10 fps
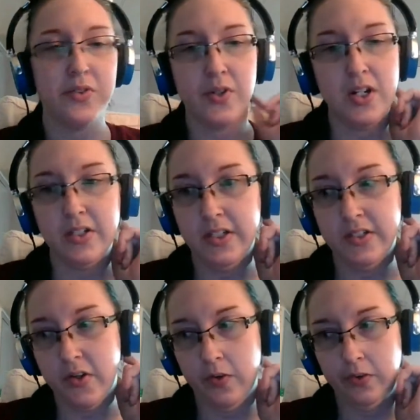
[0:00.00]
Tracy's
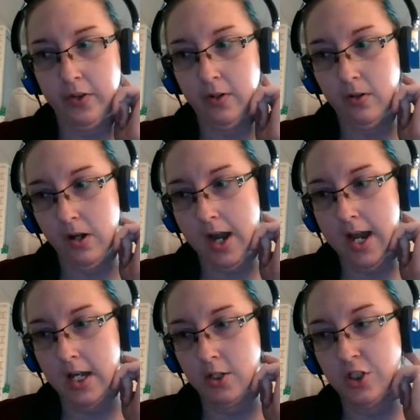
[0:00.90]
earlier
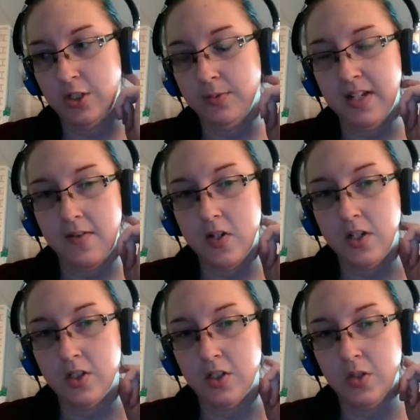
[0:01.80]
and she was having
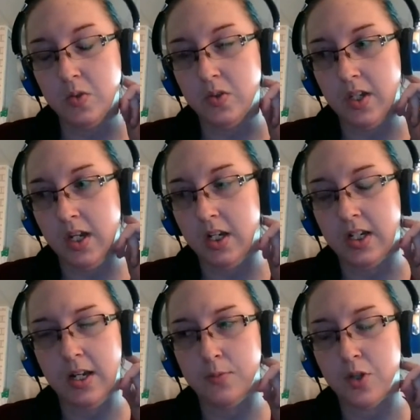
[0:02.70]
issues and it
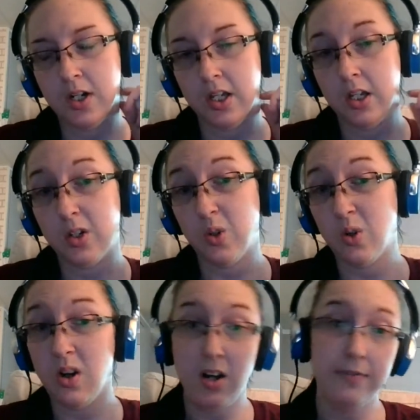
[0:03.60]
kept trying to kick her
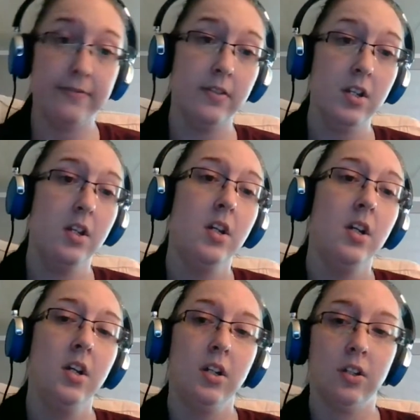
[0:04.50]
off
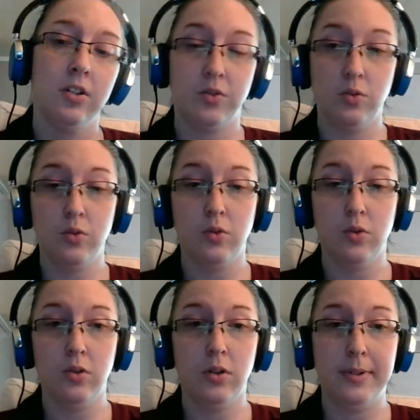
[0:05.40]
because
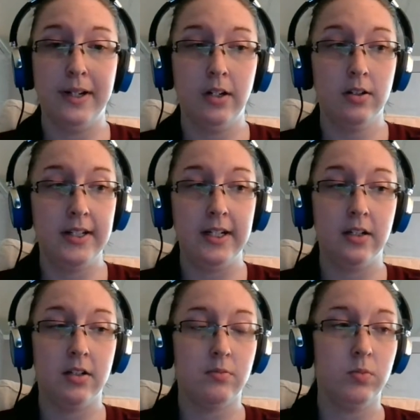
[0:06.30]
Google apparently
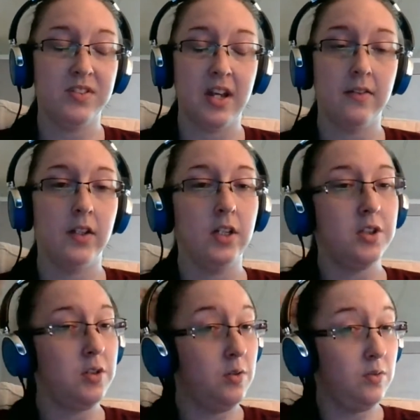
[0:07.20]
was having
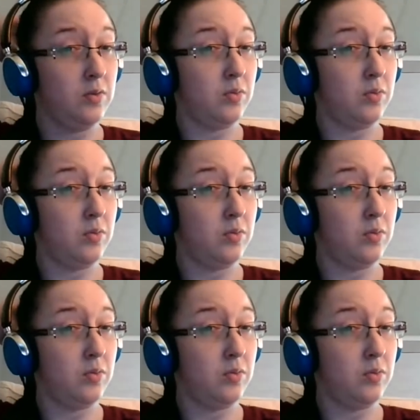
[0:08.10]
issues.